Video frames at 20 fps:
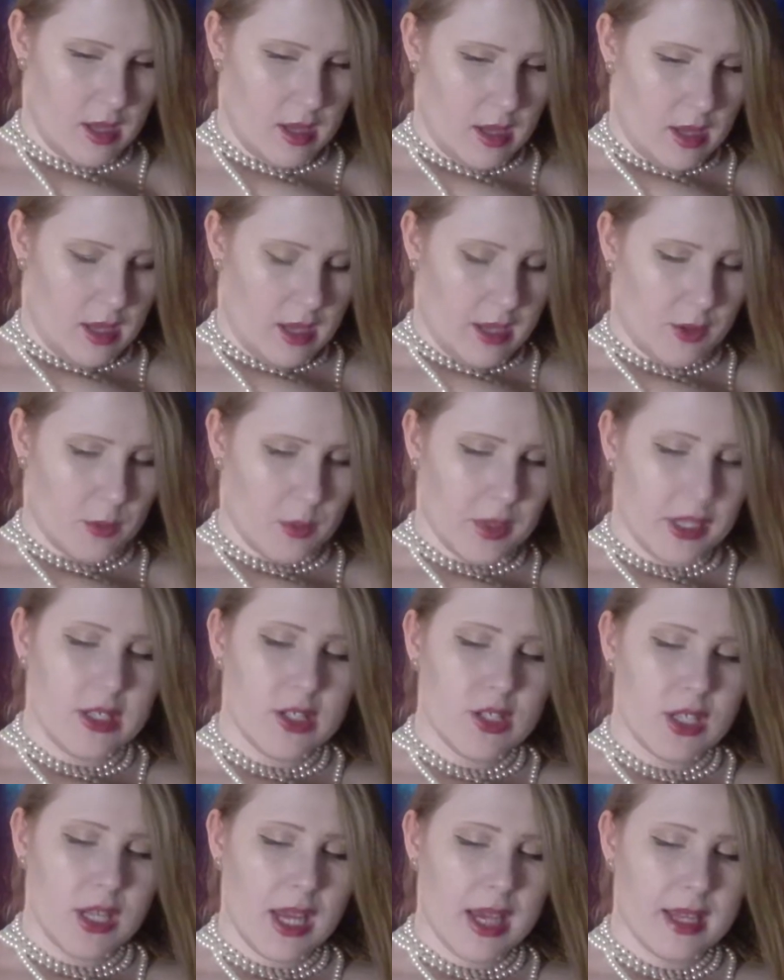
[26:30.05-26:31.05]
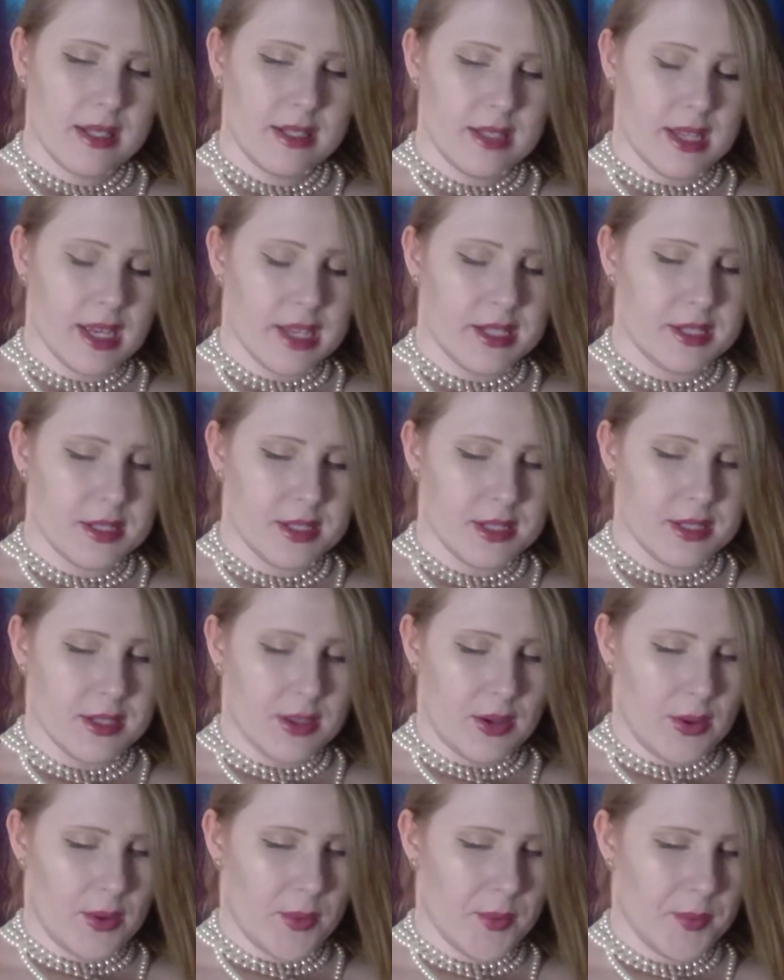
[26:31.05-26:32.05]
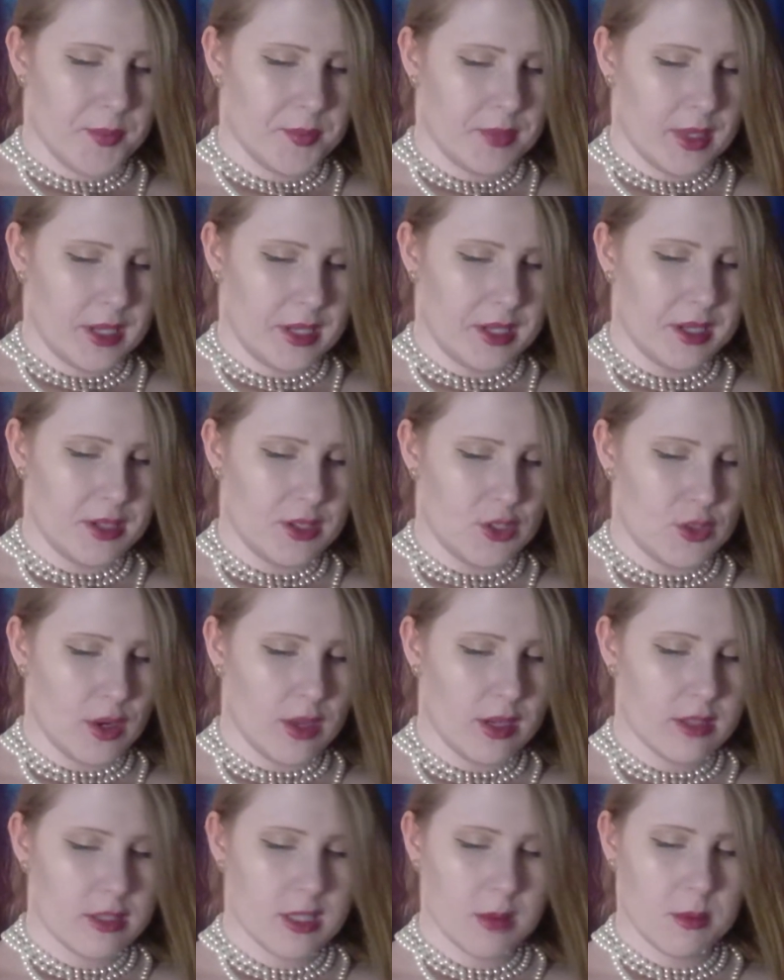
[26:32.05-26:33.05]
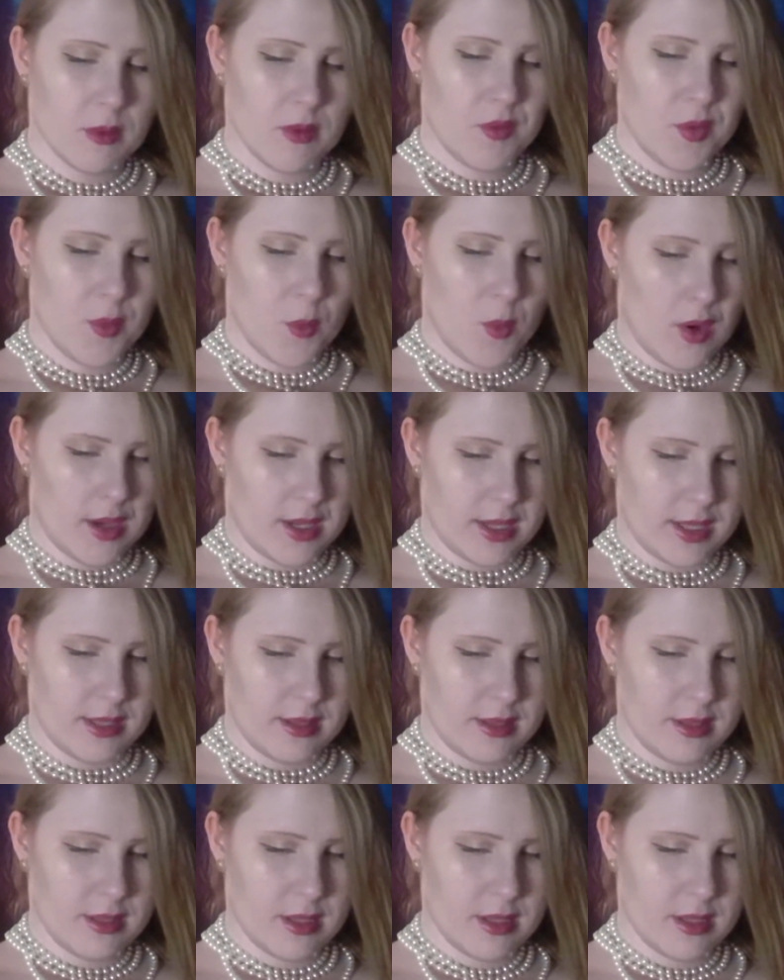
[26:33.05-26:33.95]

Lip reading: And when she had done so, and had drunk some of the wine,